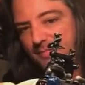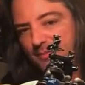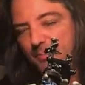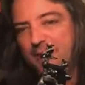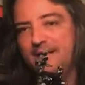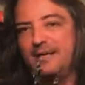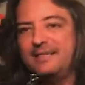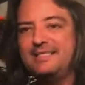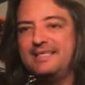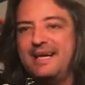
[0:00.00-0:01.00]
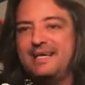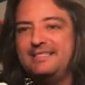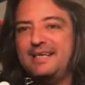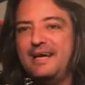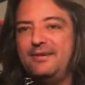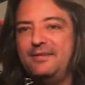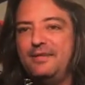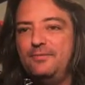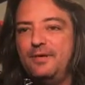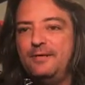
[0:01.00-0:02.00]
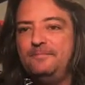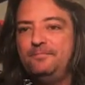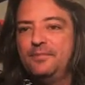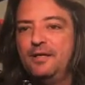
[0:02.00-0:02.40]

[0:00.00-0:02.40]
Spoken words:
depending on the size tire that you run.